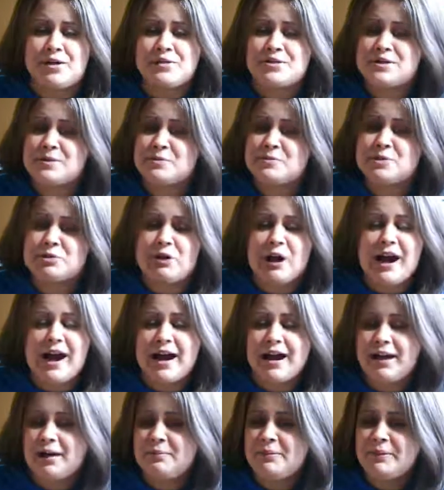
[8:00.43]

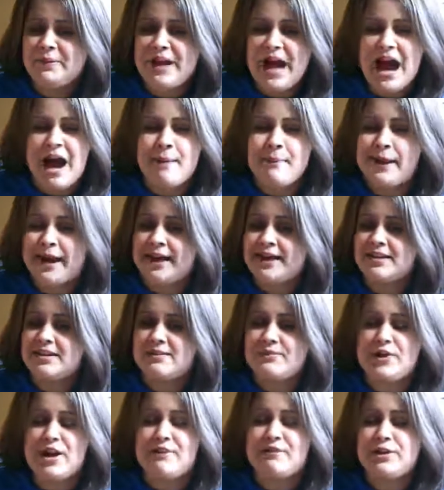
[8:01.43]
Subscribe, comment.
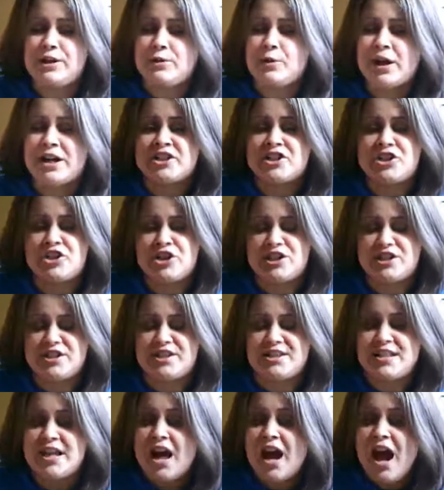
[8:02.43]
If you have any
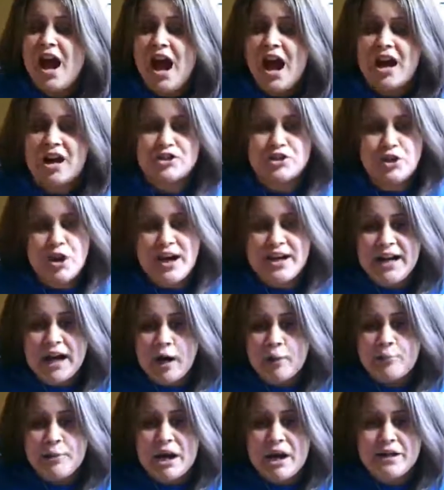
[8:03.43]
questions, I'll try and
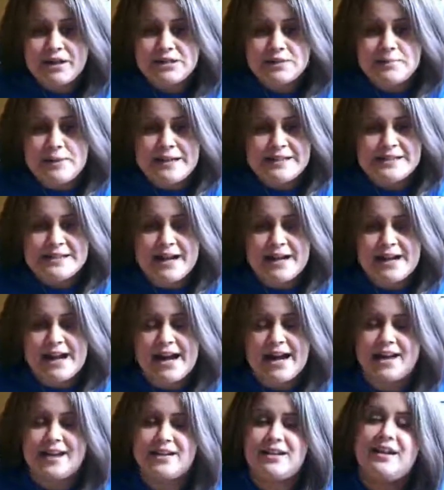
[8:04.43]
help you out as best I
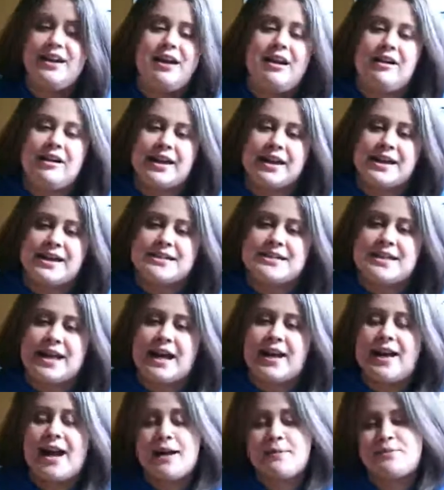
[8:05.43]
can. Like I
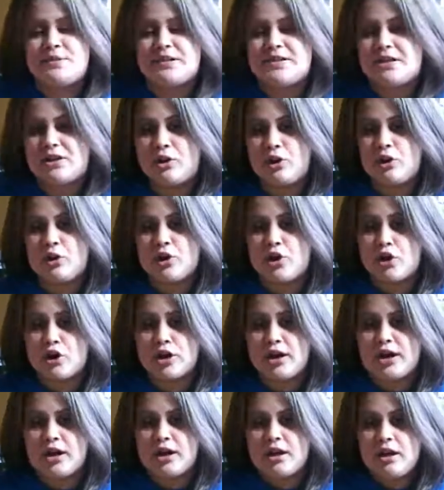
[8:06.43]
said, I'm still
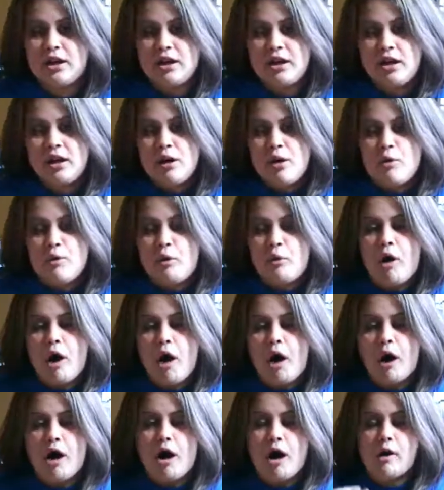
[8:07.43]
learning
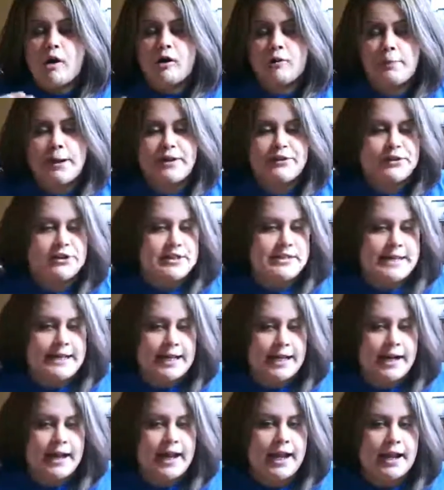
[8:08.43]
all about the
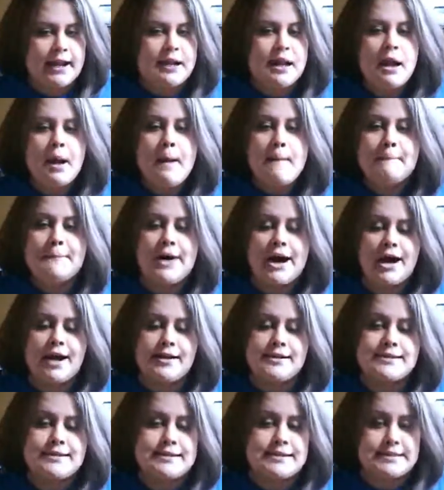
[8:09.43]
DNA,
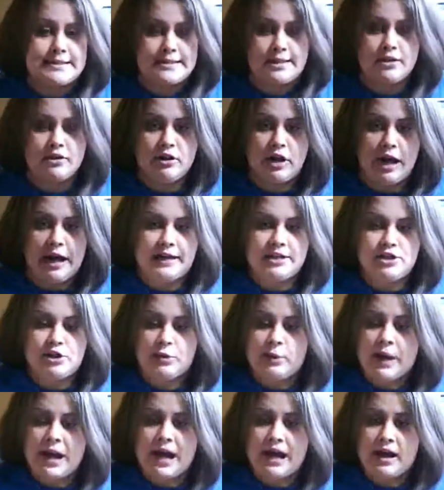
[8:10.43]
but still I
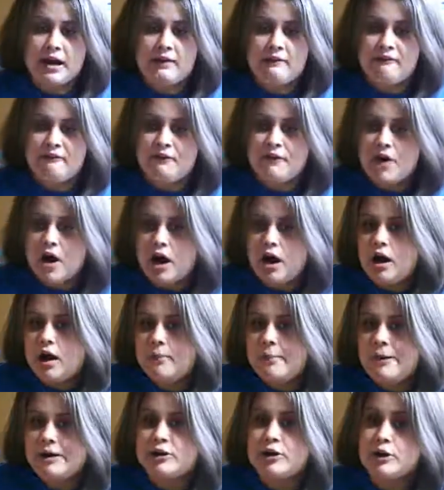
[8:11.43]
do have
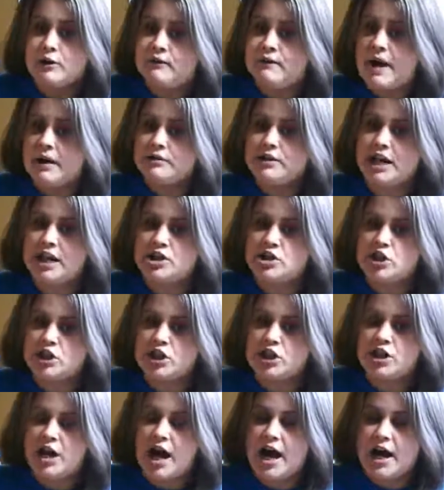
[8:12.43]
a good
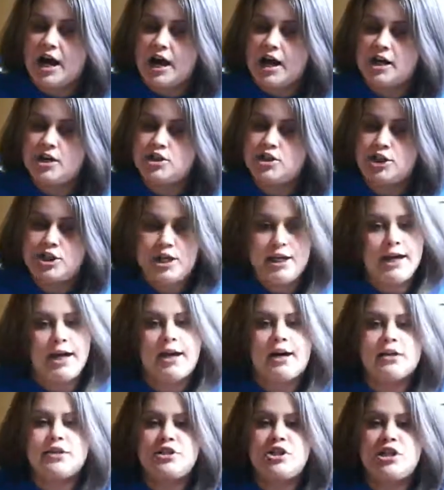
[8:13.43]
foundation on
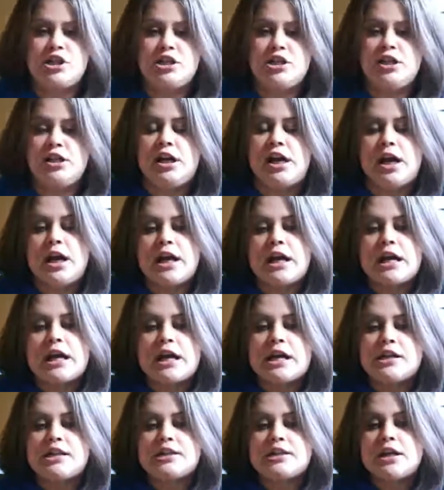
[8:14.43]
genealogy
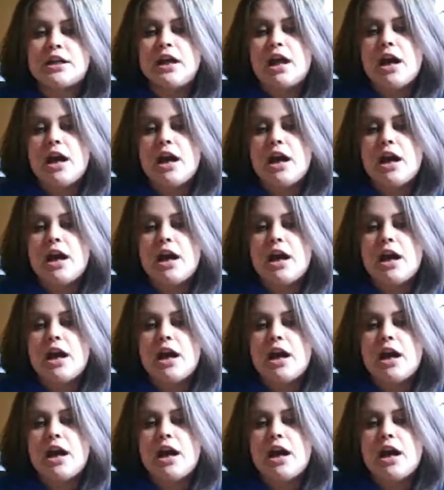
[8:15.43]
and